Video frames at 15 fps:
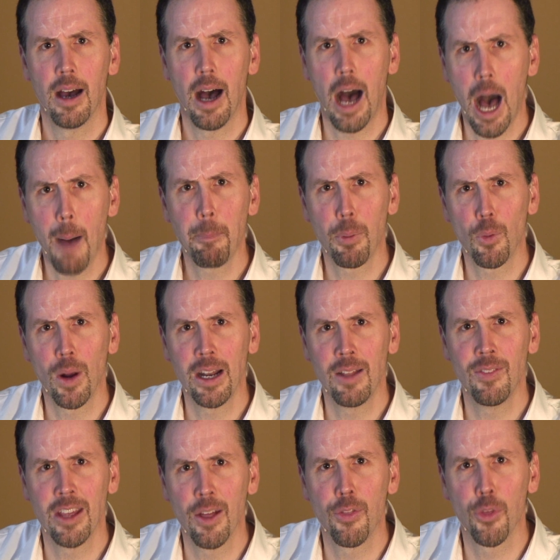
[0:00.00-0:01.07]
operate
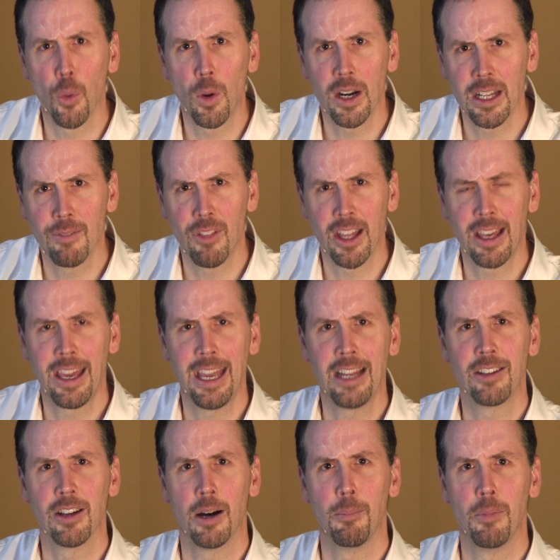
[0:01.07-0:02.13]
in the authority of the
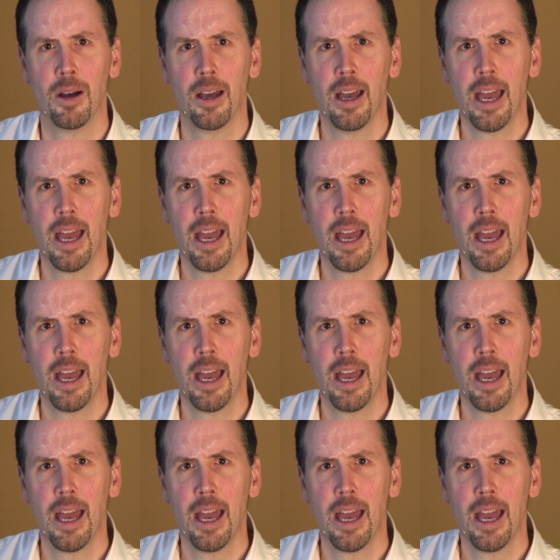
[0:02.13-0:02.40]
kingdom,